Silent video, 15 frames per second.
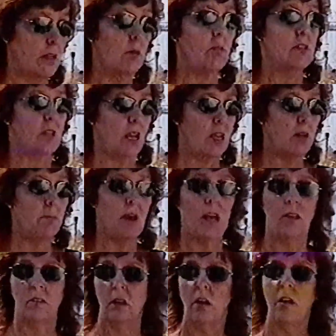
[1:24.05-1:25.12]
It was 80
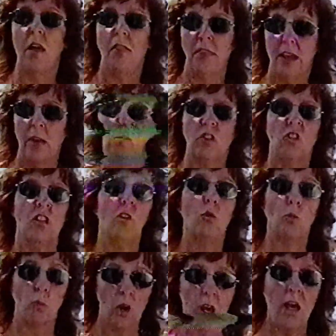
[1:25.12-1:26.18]
miles an hour, and that thing was
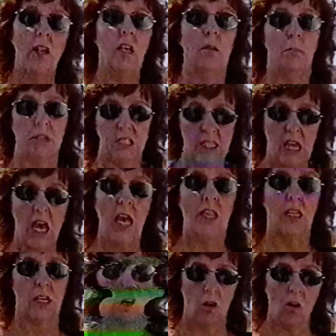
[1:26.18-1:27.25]
still running beside
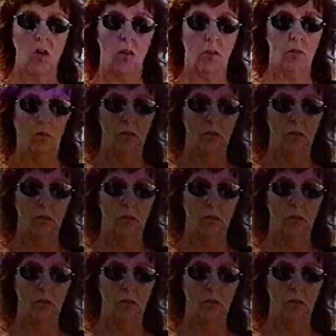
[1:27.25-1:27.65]
the car.